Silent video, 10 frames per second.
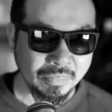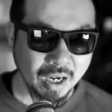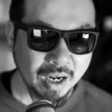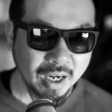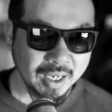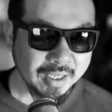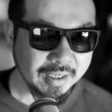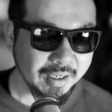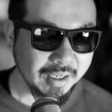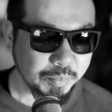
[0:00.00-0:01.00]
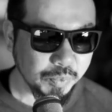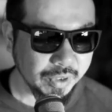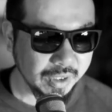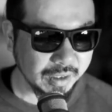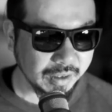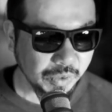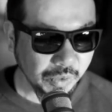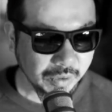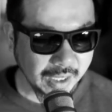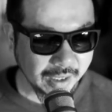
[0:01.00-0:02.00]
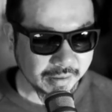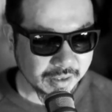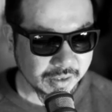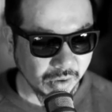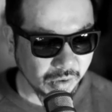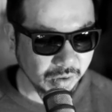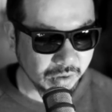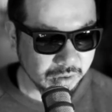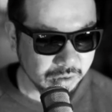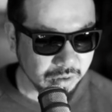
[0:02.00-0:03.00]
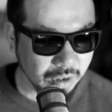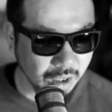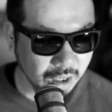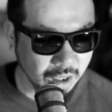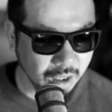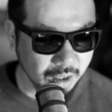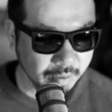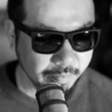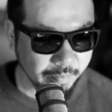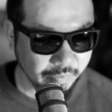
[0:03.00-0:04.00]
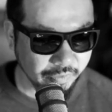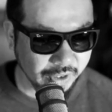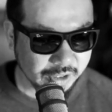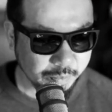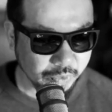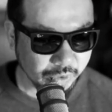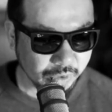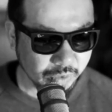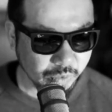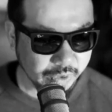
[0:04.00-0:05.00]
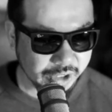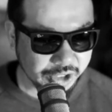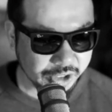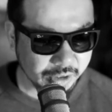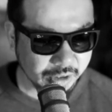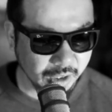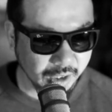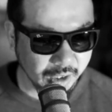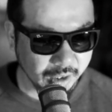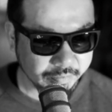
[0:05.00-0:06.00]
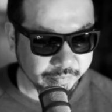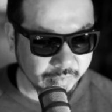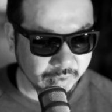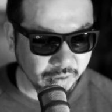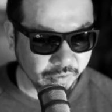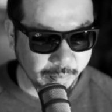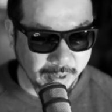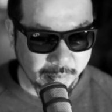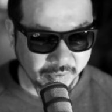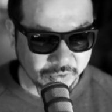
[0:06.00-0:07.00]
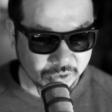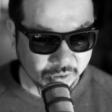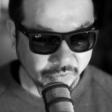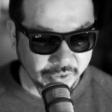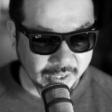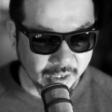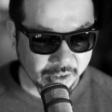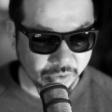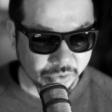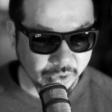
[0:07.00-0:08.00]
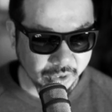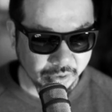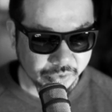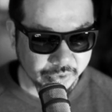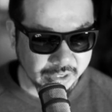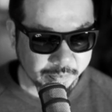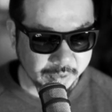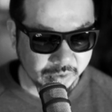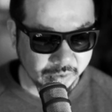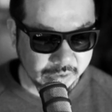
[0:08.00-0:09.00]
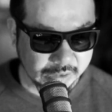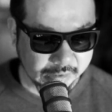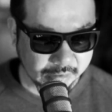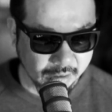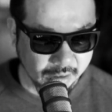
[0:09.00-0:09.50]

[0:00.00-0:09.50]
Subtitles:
I put a call out on Facebook, which about my photography, and I don't do this because,